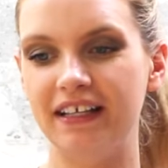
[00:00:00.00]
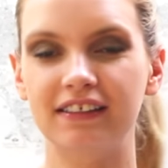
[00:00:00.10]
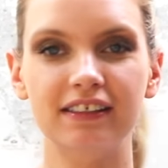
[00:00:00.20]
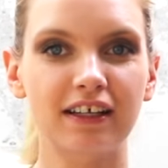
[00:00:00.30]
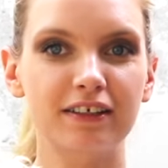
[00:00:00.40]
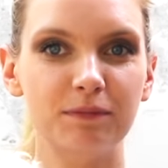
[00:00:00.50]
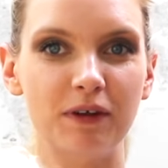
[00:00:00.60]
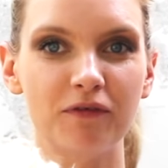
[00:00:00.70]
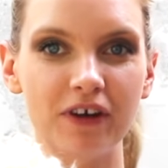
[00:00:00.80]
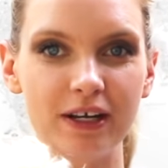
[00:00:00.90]
is this going to
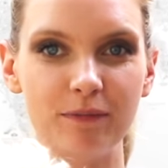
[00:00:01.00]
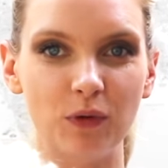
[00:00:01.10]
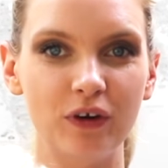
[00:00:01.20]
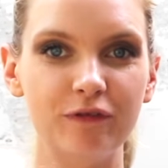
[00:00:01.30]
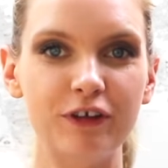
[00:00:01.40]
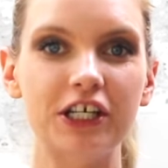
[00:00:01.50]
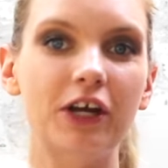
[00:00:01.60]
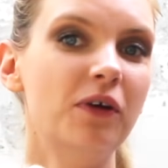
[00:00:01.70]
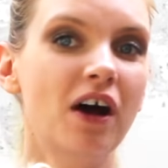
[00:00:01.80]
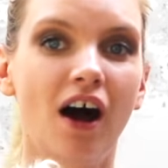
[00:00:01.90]
be a really boring
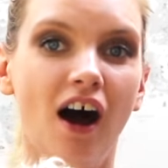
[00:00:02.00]
video?